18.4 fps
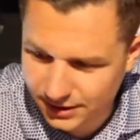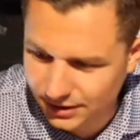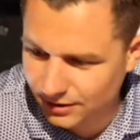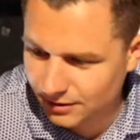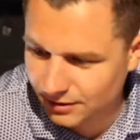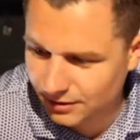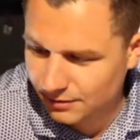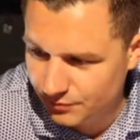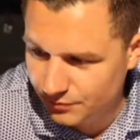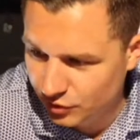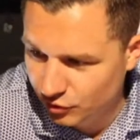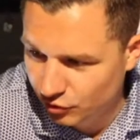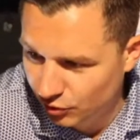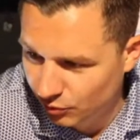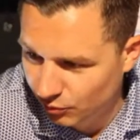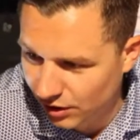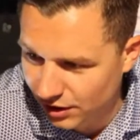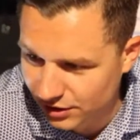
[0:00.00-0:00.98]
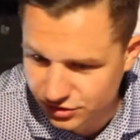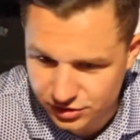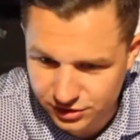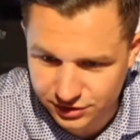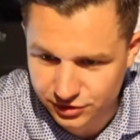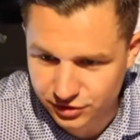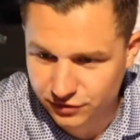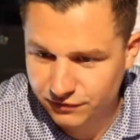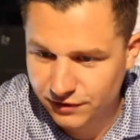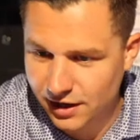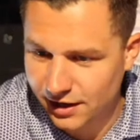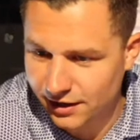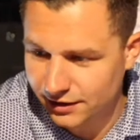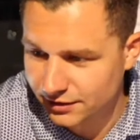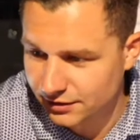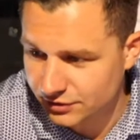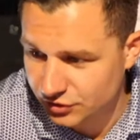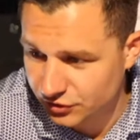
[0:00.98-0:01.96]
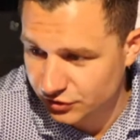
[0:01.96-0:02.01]
here who are watching? You
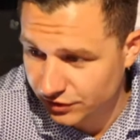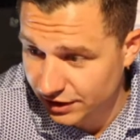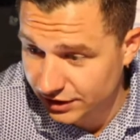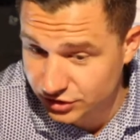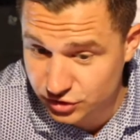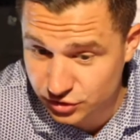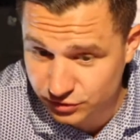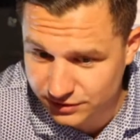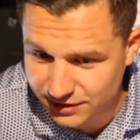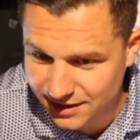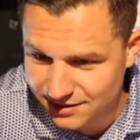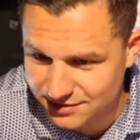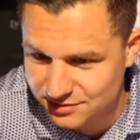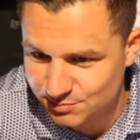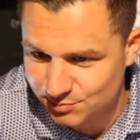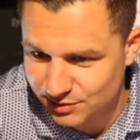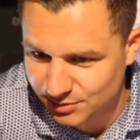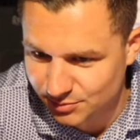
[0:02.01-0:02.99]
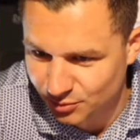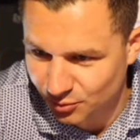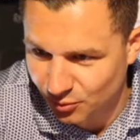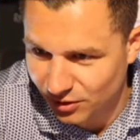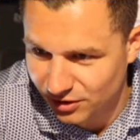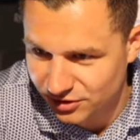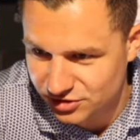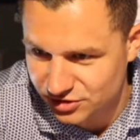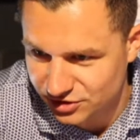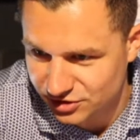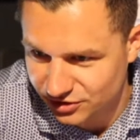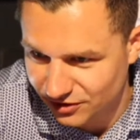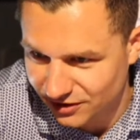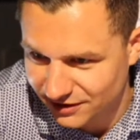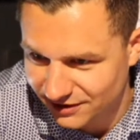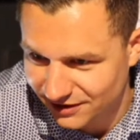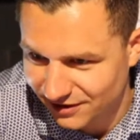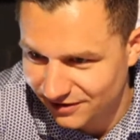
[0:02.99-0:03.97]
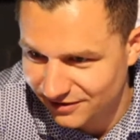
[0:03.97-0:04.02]
got 2,000 people watching
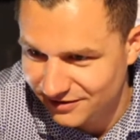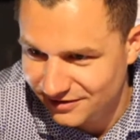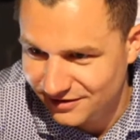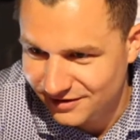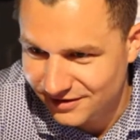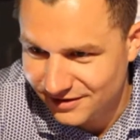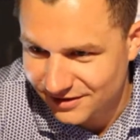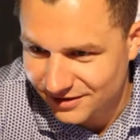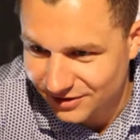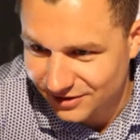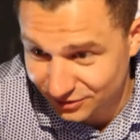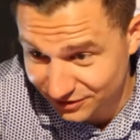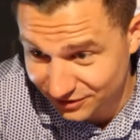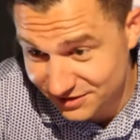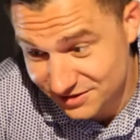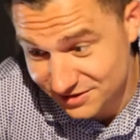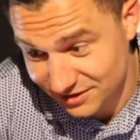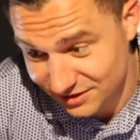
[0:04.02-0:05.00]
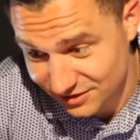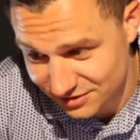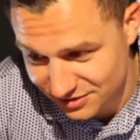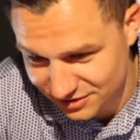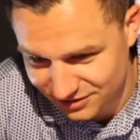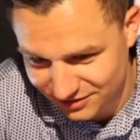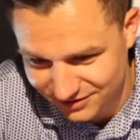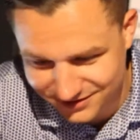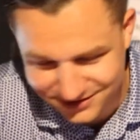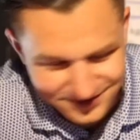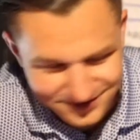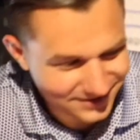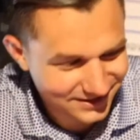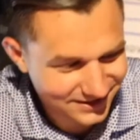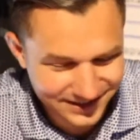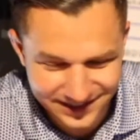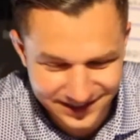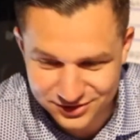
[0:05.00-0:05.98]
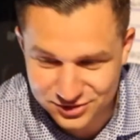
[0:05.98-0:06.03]
you right now, or listening 2,000? To you.
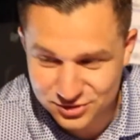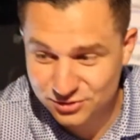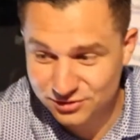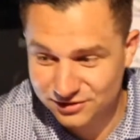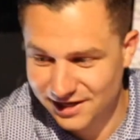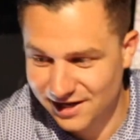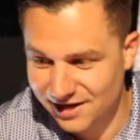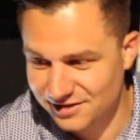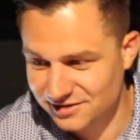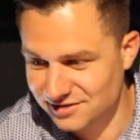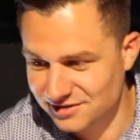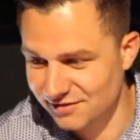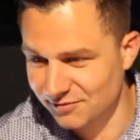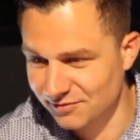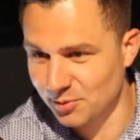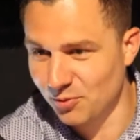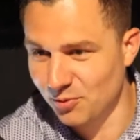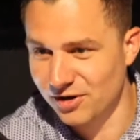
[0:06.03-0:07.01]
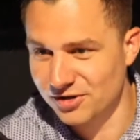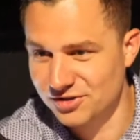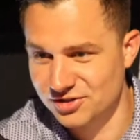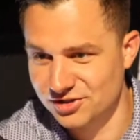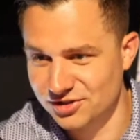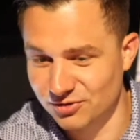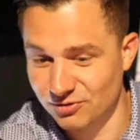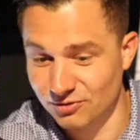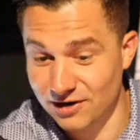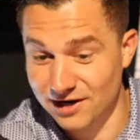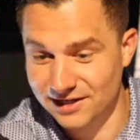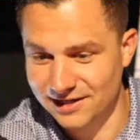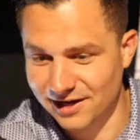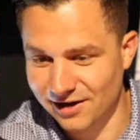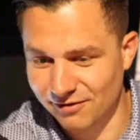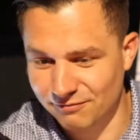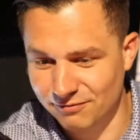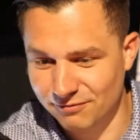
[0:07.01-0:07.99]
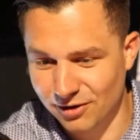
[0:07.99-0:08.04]
Yeah, 2,000 of them are watching you
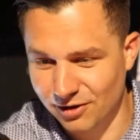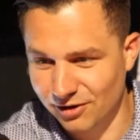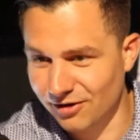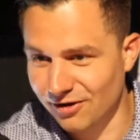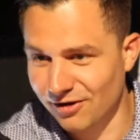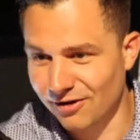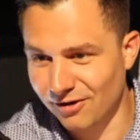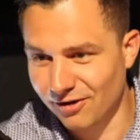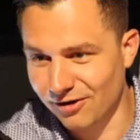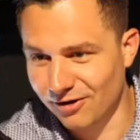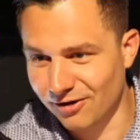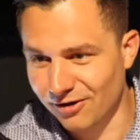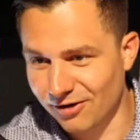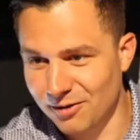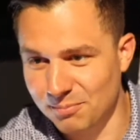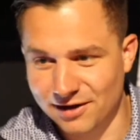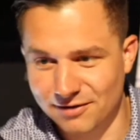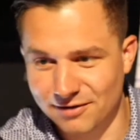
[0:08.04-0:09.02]
right now on all